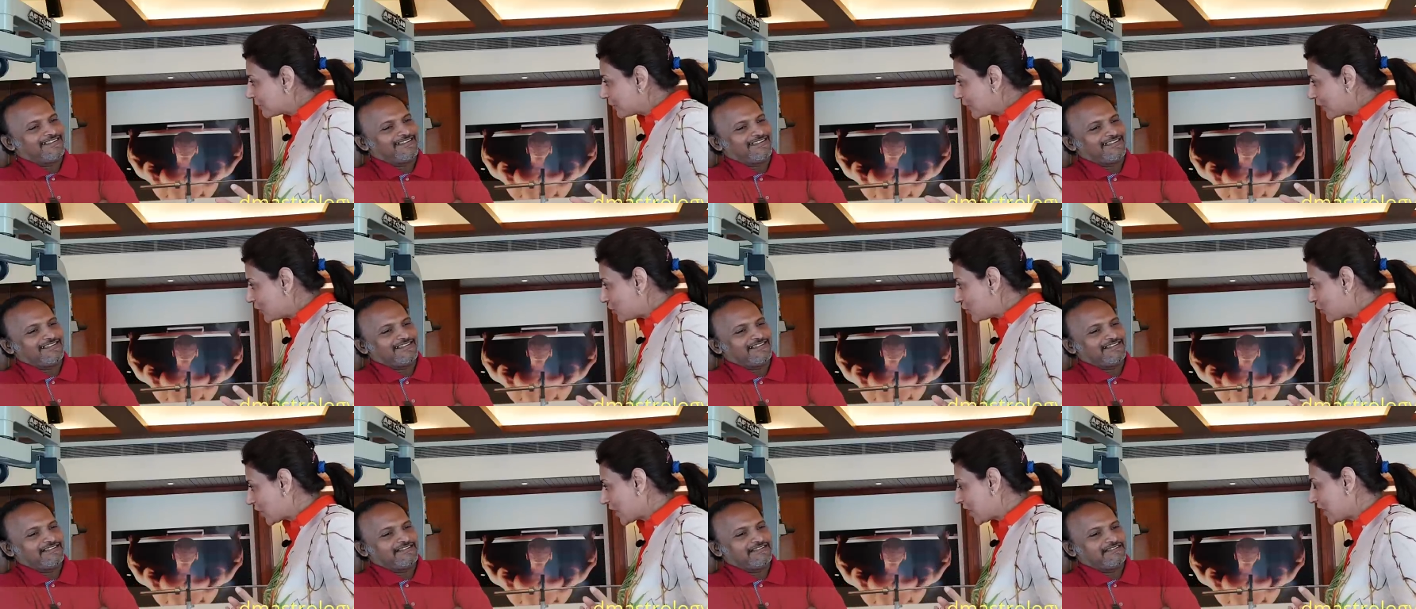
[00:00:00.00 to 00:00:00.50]

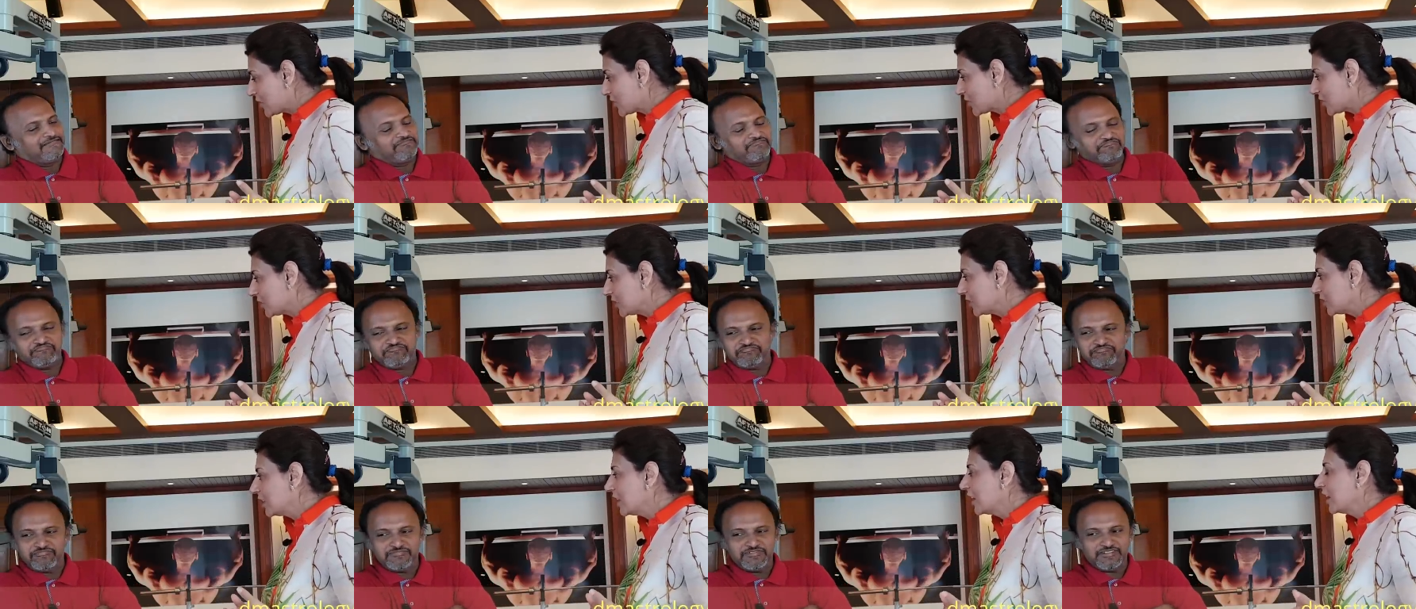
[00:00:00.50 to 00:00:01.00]
Speaker 1: of your
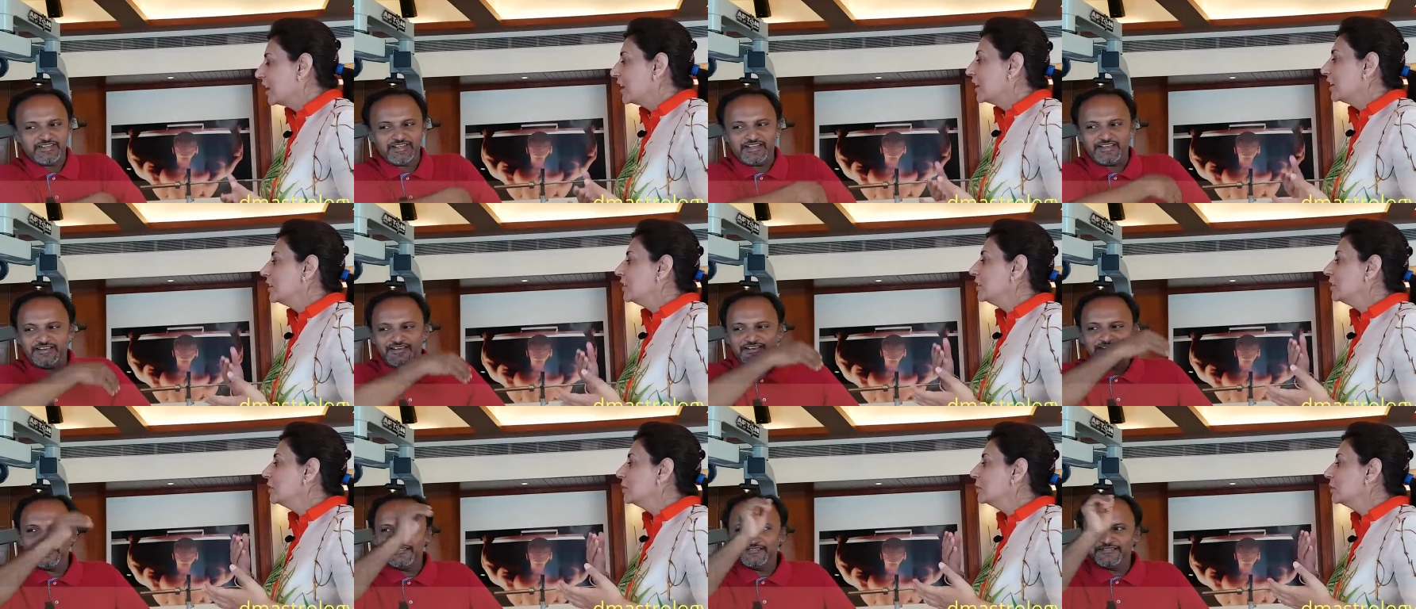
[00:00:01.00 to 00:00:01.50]
education,
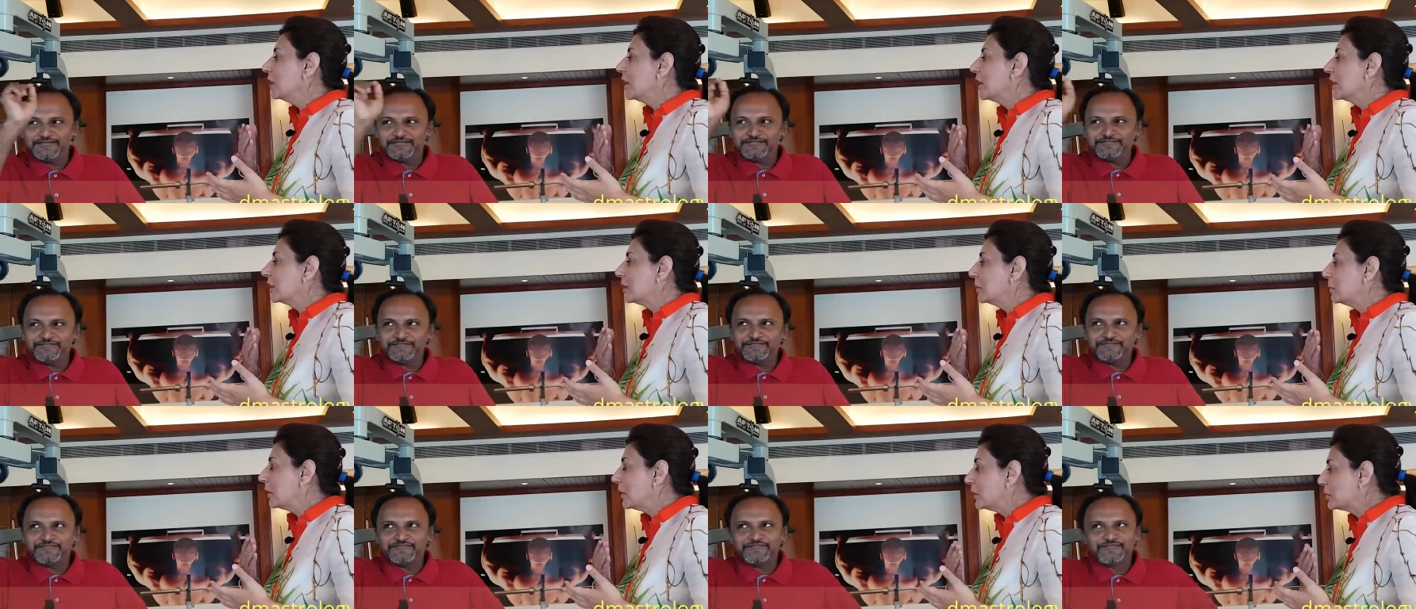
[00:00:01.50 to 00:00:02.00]

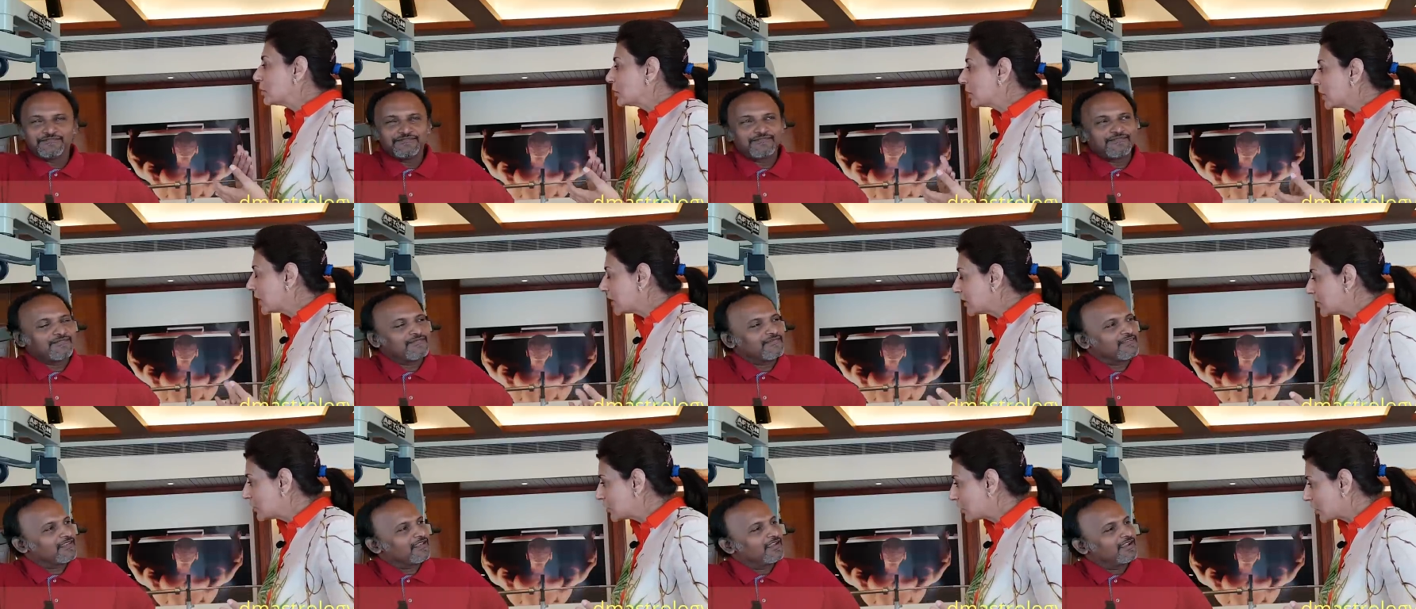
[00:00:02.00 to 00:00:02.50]
you are
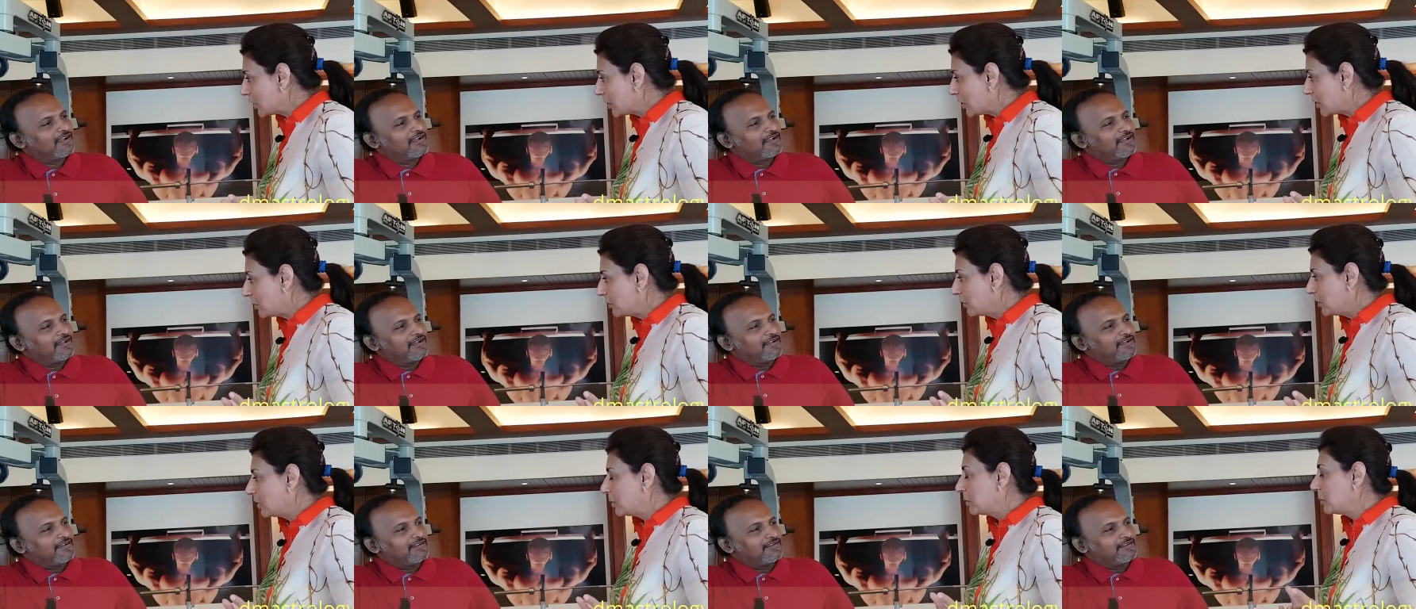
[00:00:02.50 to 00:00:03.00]
about to get a
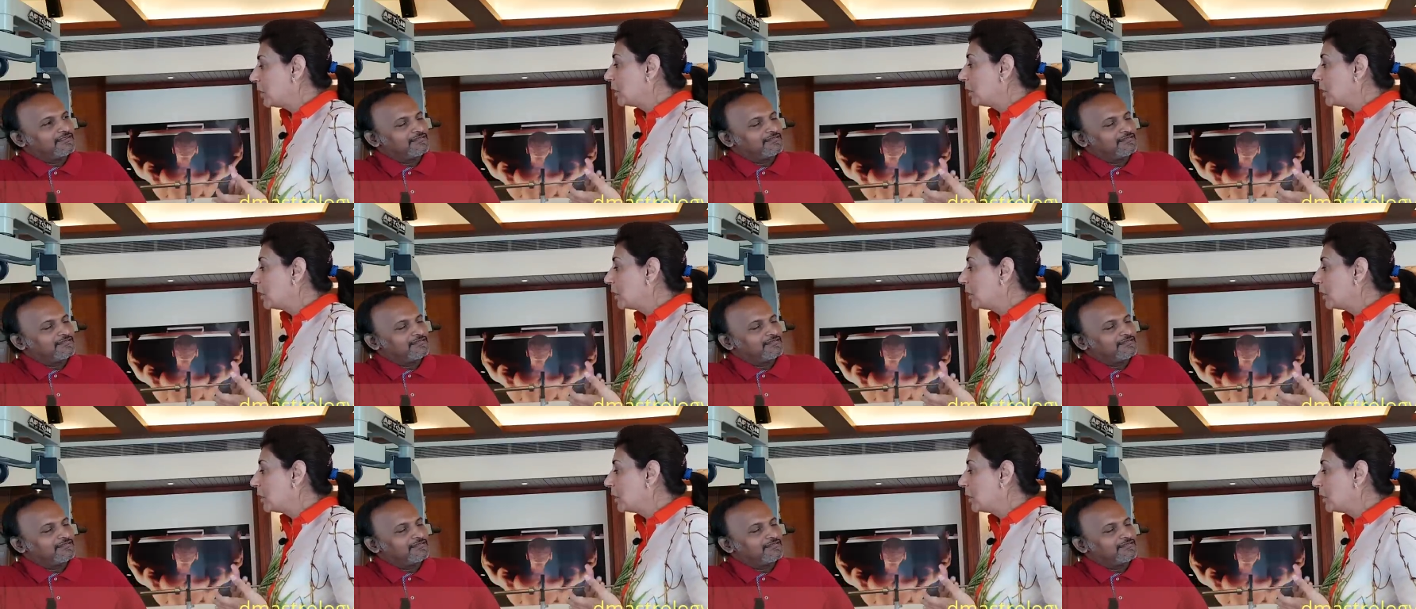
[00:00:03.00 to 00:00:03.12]
job, you're